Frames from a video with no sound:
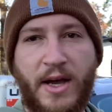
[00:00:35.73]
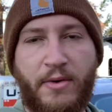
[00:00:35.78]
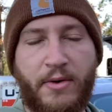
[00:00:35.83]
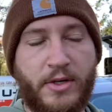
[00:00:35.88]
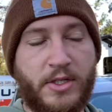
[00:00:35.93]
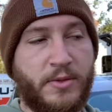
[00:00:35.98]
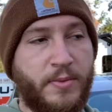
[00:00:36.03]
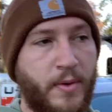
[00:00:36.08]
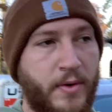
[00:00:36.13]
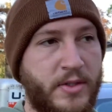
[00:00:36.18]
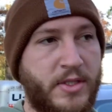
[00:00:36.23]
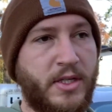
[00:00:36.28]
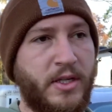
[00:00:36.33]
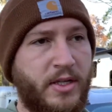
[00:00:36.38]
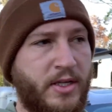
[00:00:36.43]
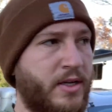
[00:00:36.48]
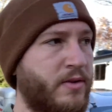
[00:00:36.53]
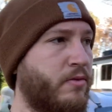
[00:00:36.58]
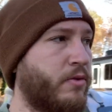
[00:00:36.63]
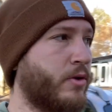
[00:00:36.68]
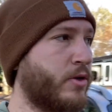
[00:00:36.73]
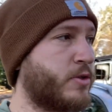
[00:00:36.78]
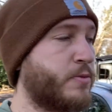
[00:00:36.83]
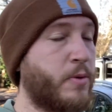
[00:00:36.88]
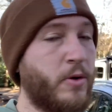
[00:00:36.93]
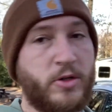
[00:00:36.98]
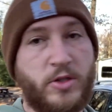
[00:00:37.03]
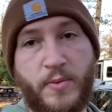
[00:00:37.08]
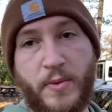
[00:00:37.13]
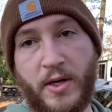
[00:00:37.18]
We were supposed to leave. We were
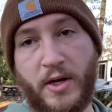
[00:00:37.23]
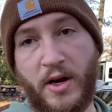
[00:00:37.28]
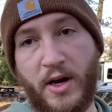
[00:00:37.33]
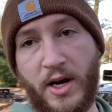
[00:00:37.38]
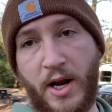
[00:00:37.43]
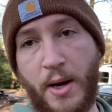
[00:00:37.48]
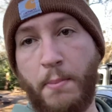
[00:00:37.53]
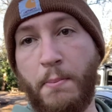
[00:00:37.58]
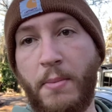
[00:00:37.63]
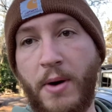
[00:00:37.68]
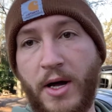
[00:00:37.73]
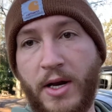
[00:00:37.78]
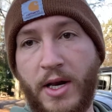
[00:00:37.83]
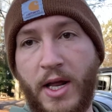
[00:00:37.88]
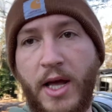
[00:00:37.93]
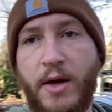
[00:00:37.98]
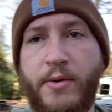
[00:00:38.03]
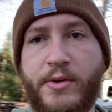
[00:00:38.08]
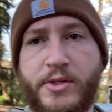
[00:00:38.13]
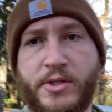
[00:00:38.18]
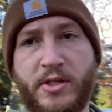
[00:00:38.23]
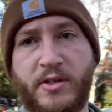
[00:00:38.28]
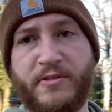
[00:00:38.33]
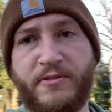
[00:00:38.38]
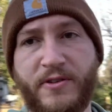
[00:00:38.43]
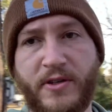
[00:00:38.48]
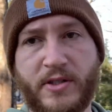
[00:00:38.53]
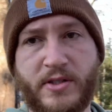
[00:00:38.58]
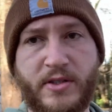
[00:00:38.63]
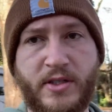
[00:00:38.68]
supposed to be gone on Monday, which is the
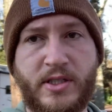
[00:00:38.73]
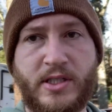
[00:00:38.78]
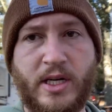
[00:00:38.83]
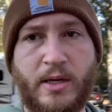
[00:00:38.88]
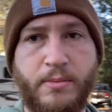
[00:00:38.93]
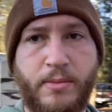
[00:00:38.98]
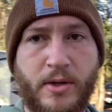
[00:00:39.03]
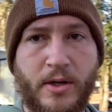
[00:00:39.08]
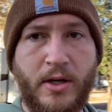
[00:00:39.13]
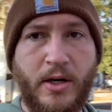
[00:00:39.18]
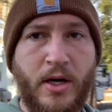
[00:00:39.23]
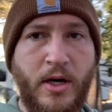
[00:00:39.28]
1st of December.